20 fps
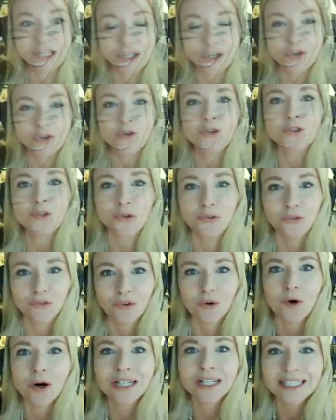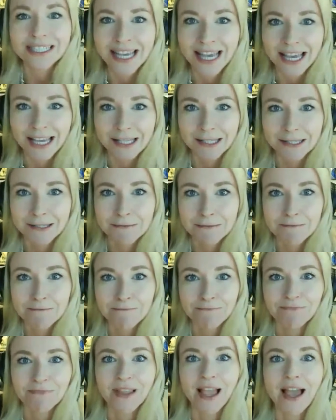it's like two to four
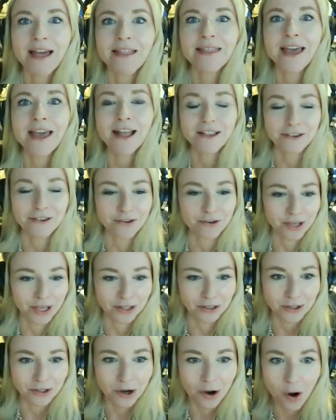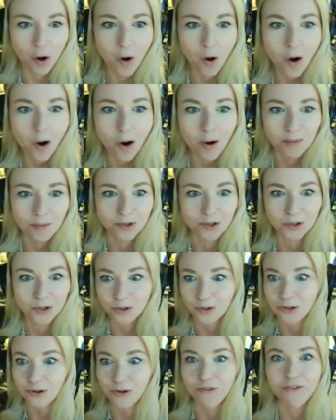days and then you can go
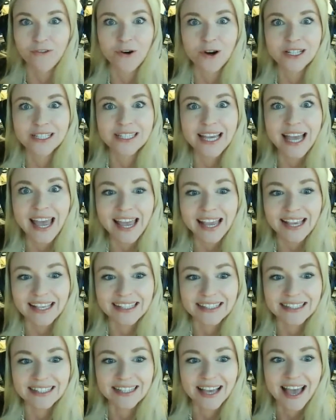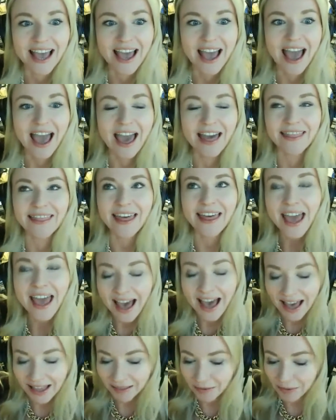home two to four days and
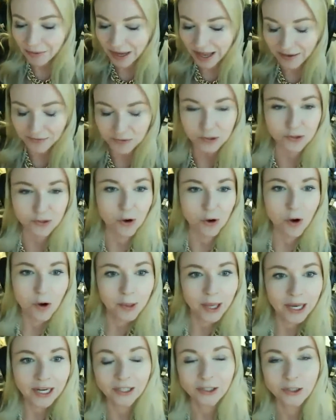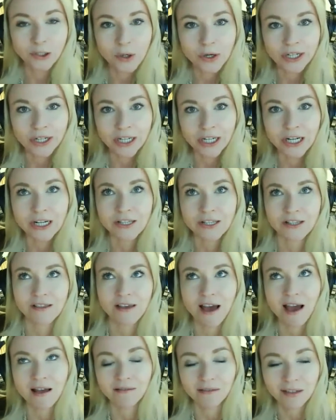then we have so many
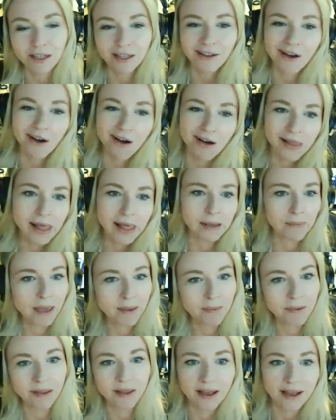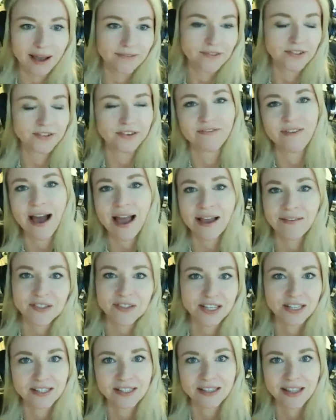donors that you know like maybe like after
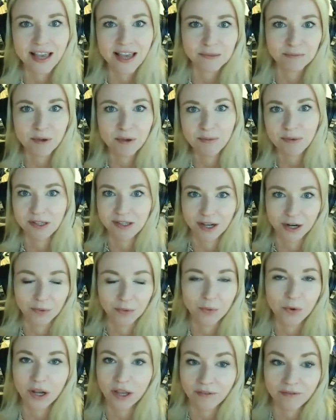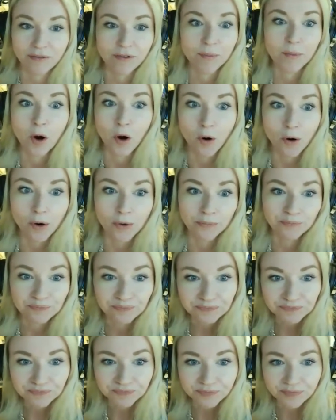five six days people start working from
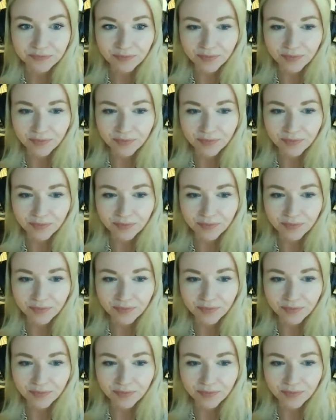home